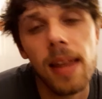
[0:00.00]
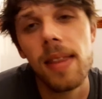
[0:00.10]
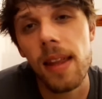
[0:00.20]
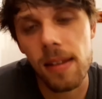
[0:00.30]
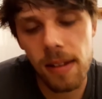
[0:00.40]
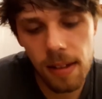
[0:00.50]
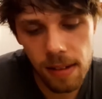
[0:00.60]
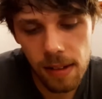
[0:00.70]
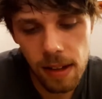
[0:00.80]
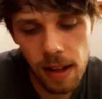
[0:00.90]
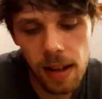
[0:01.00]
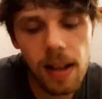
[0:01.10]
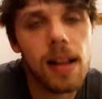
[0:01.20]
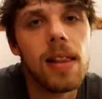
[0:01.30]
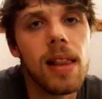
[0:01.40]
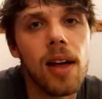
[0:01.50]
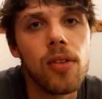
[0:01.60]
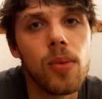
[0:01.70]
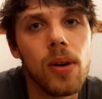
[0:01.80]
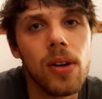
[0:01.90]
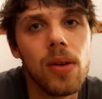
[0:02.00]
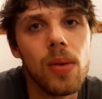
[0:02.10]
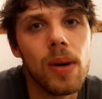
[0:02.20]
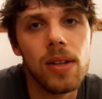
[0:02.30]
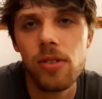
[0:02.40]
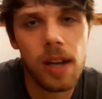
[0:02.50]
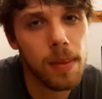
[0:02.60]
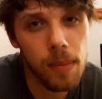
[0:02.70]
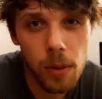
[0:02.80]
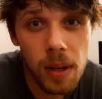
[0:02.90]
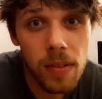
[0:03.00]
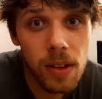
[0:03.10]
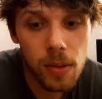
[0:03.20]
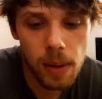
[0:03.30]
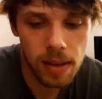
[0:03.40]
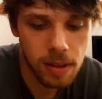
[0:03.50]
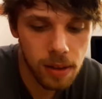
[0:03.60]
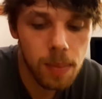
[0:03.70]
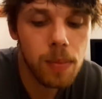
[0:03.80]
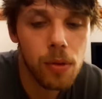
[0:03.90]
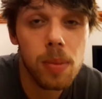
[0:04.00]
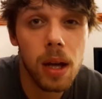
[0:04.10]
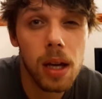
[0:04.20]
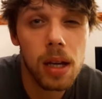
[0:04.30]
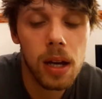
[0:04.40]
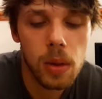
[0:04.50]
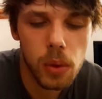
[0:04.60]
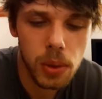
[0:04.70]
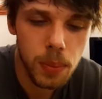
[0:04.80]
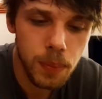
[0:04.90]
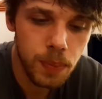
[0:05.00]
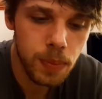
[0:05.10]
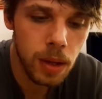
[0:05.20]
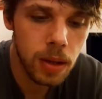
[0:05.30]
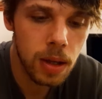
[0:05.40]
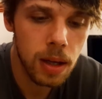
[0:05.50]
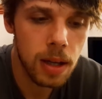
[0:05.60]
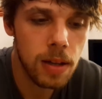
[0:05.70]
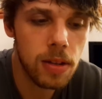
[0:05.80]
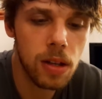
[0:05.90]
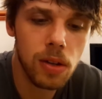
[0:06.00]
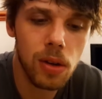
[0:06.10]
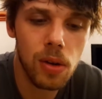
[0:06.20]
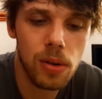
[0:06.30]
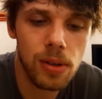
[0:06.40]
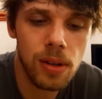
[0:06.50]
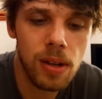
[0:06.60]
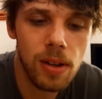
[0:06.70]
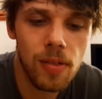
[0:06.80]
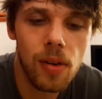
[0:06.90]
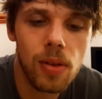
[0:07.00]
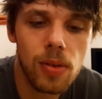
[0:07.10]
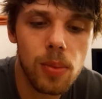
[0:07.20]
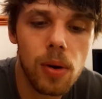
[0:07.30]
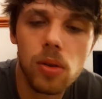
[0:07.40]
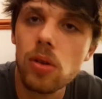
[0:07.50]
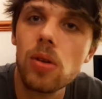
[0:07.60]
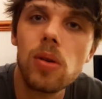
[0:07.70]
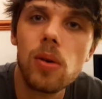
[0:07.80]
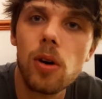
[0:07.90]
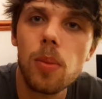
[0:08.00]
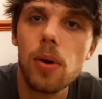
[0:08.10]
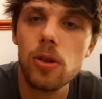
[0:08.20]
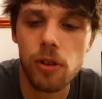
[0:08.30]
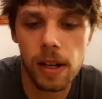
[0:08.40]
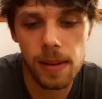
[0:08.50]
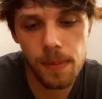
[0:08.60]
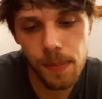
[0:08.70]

then there's this last one, which yeah, to me feels better, from 1991. Still called False Portal or Portrait.